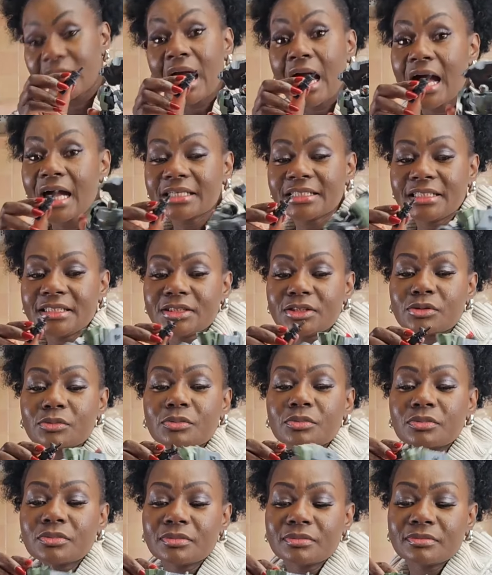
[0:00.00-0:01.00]
I need to.
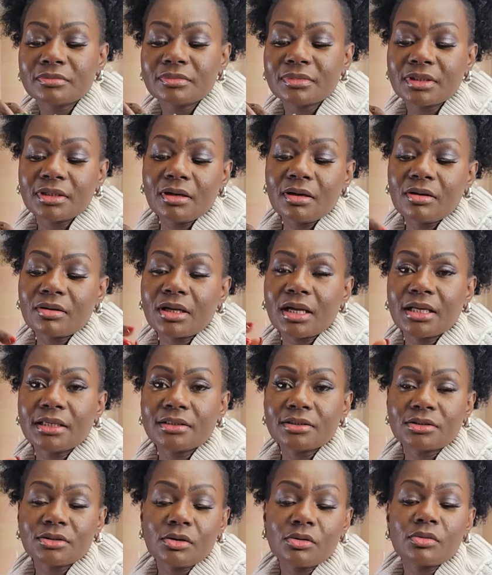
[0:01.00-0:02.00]
Okay.
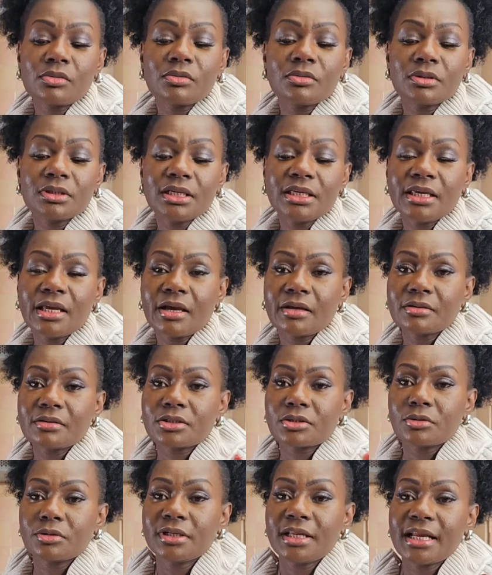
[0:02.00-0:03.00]
So here,
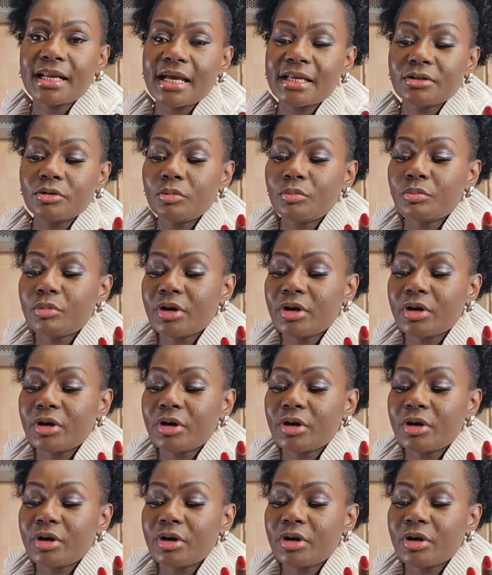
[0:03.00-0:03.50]
so that I don't.